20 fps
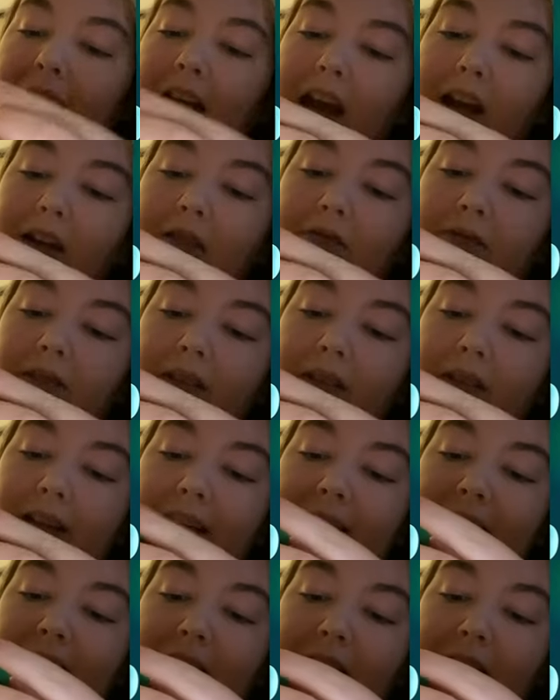I don't feel
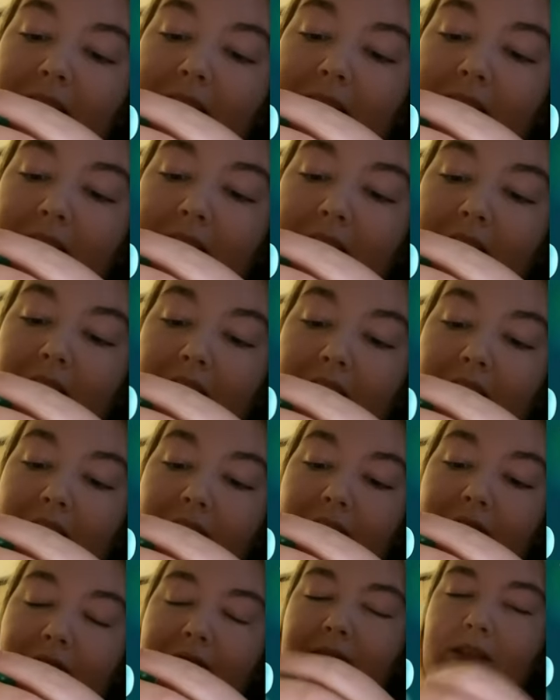like there's
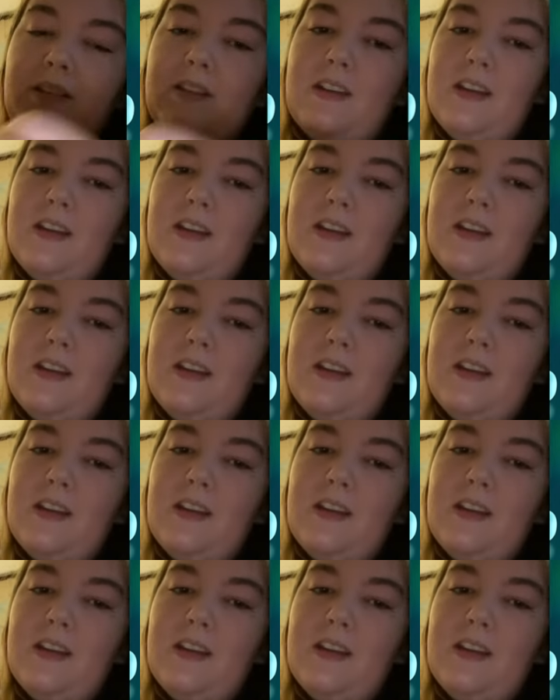enough,